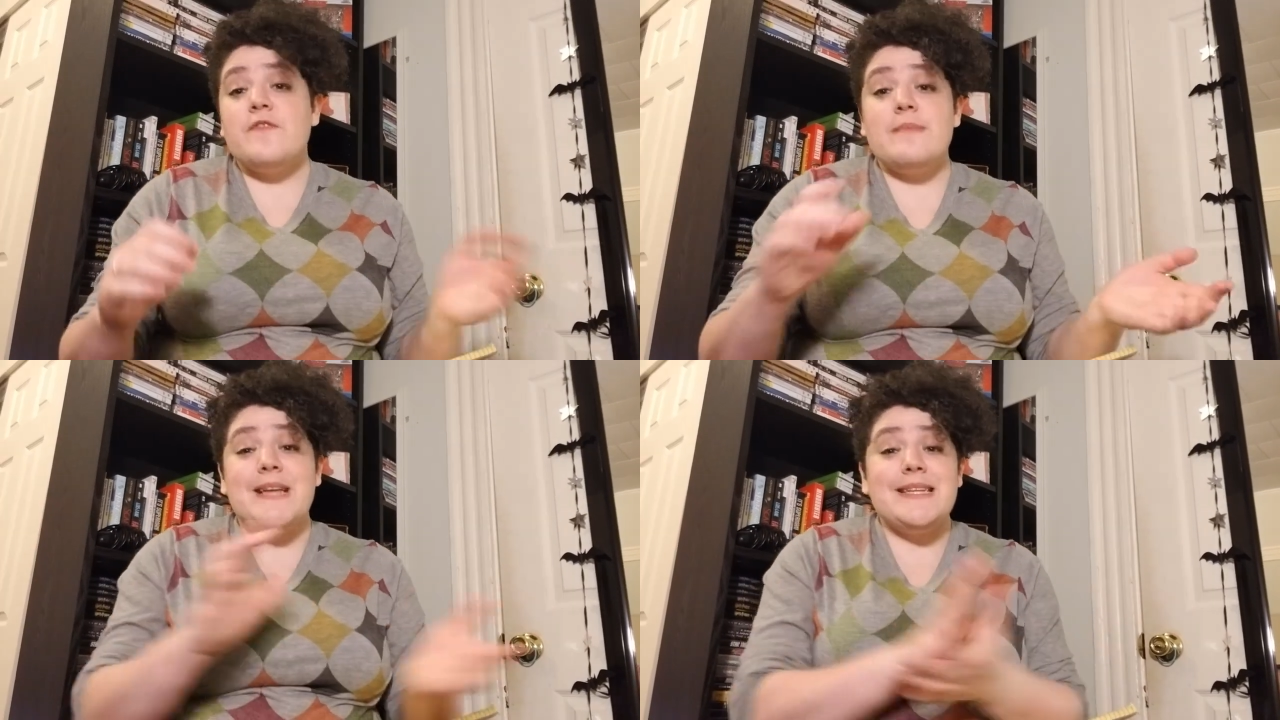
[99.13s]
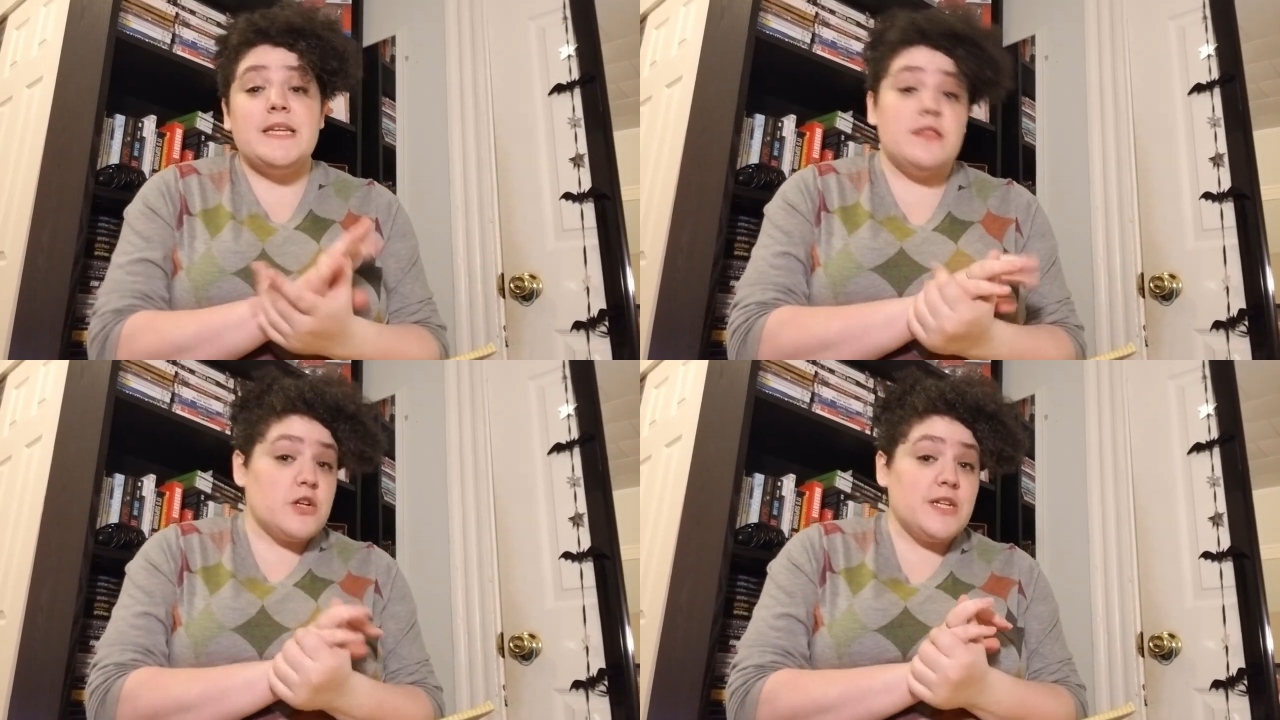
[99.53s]
From
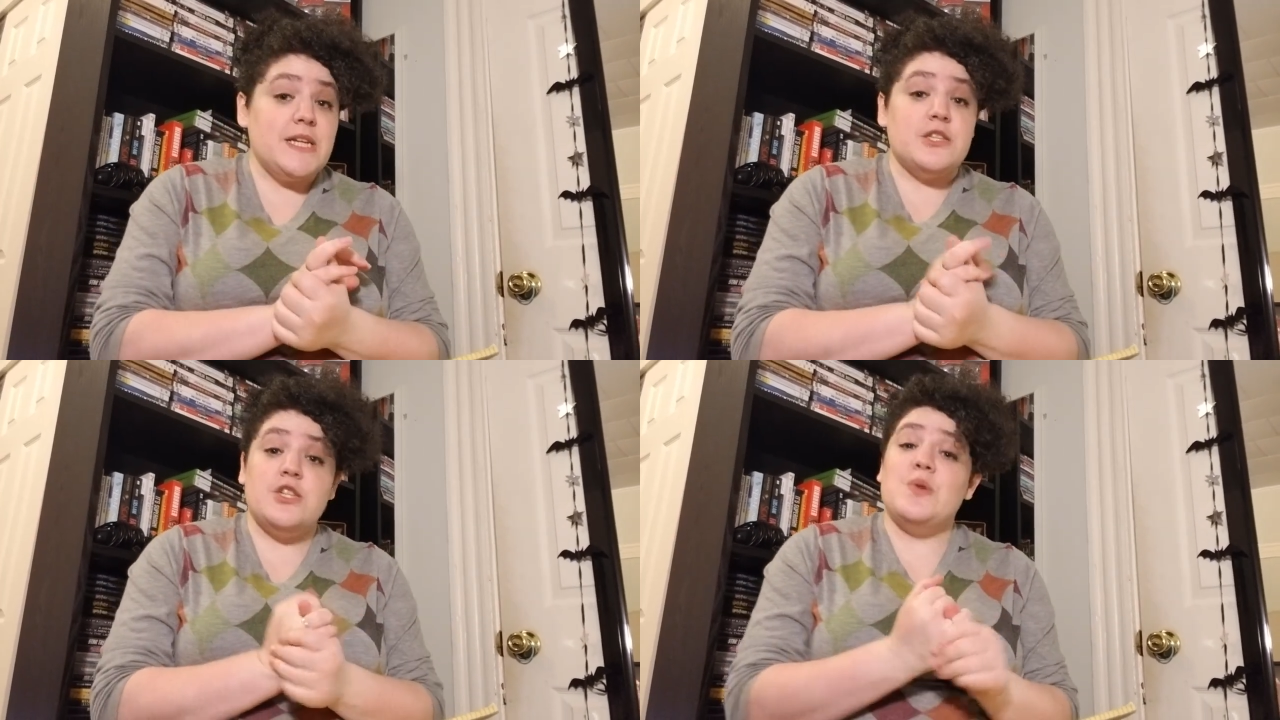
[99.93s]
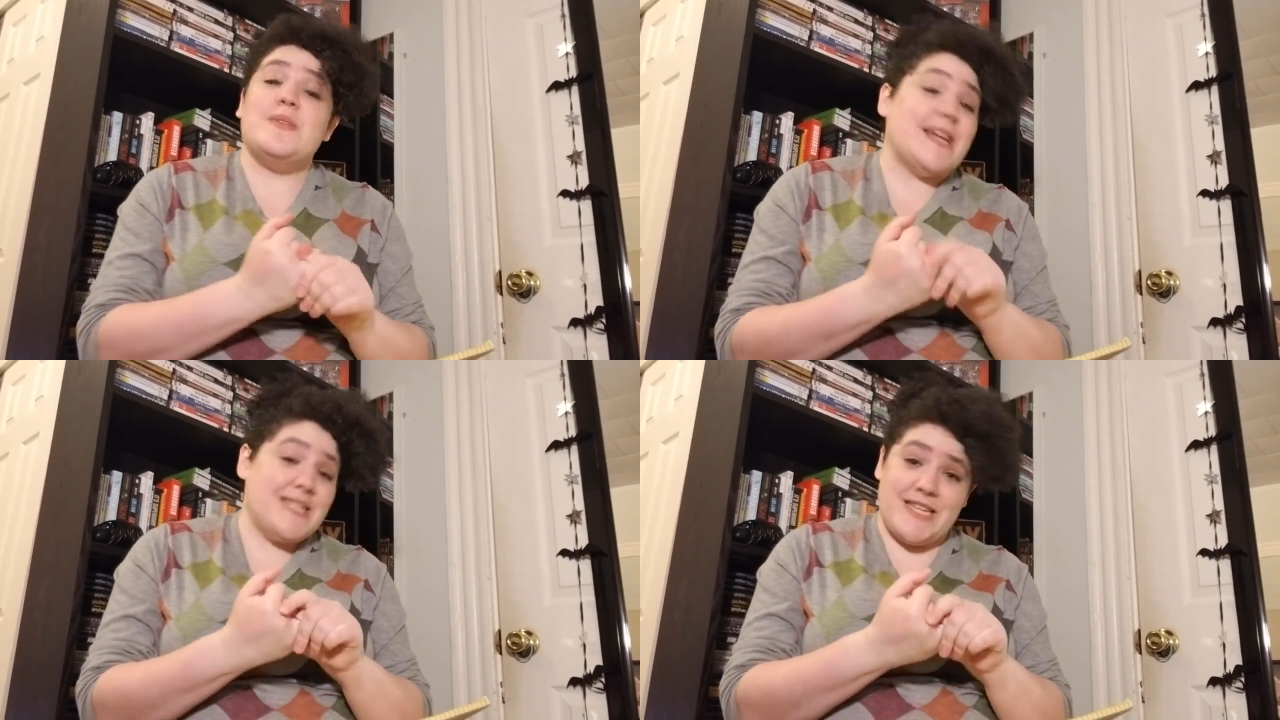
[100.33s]
1930 to
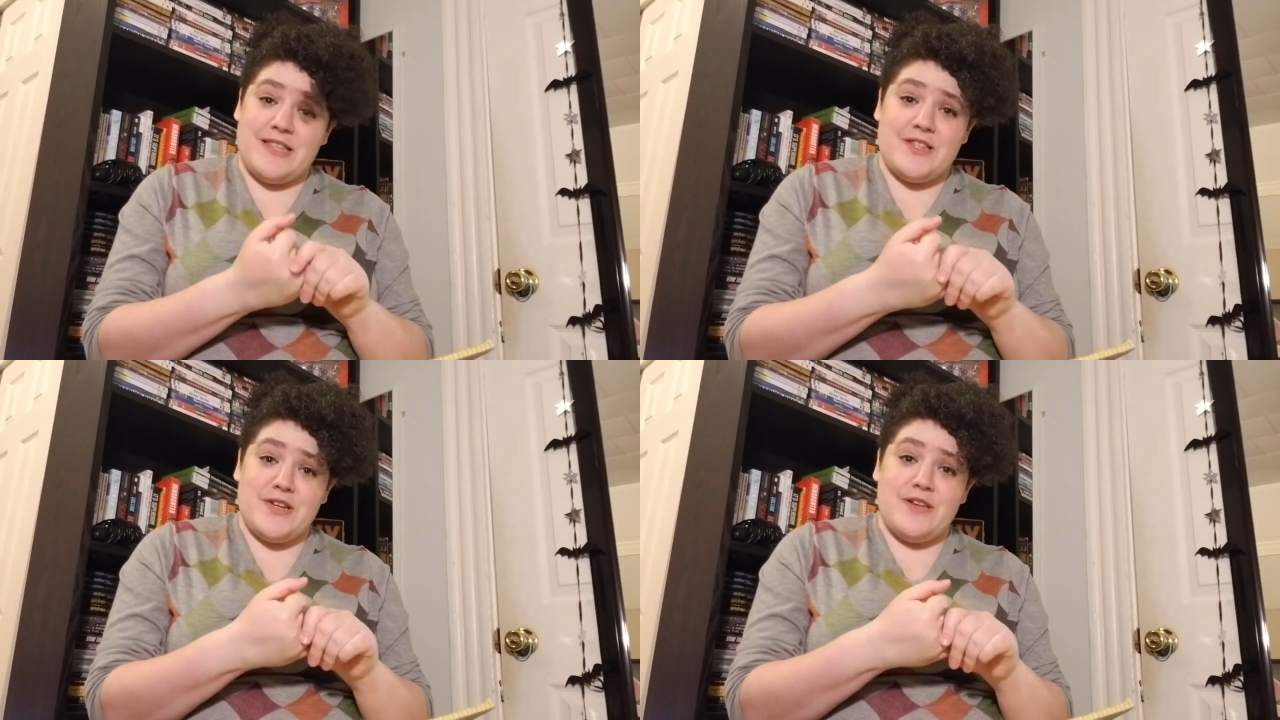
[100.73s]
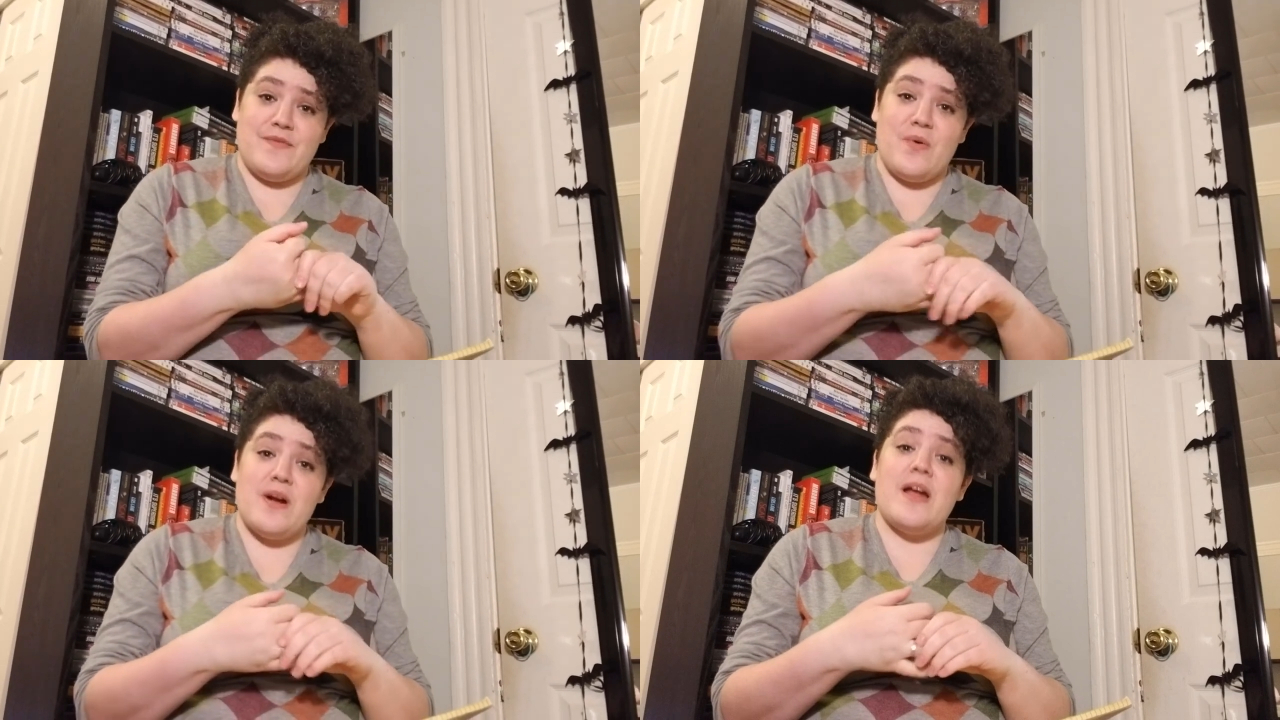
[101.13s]

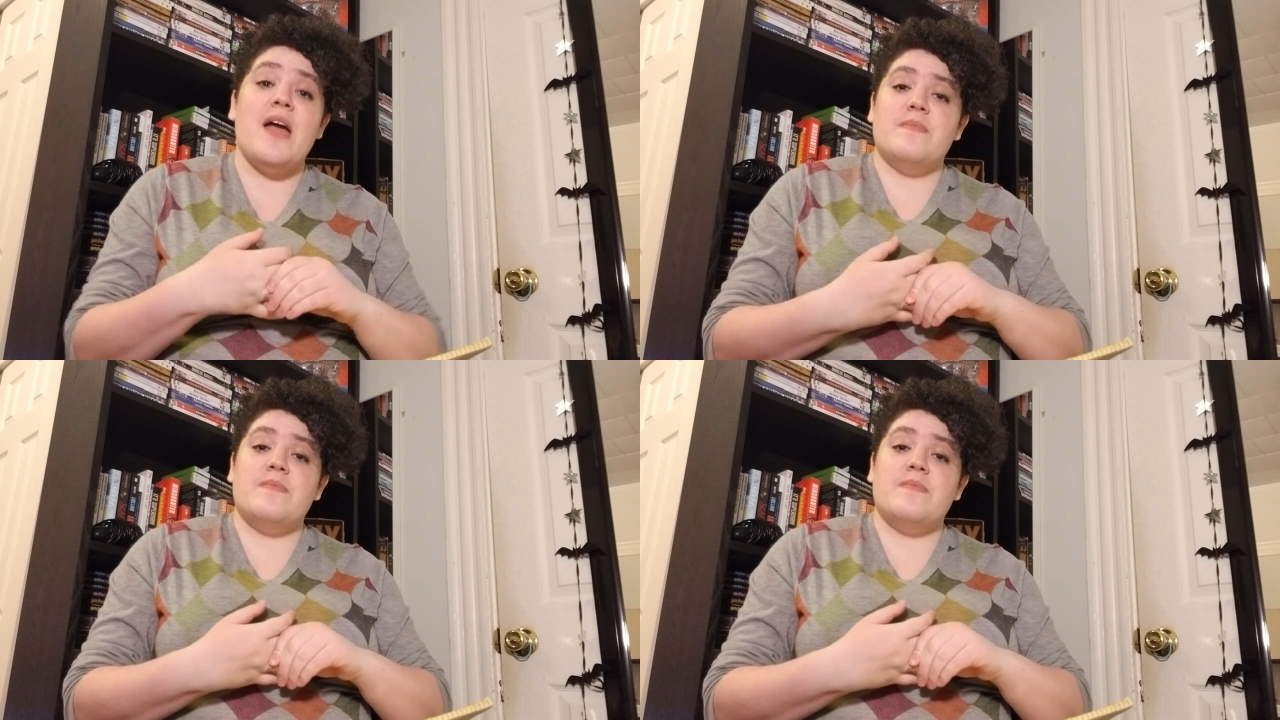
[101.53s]
1934,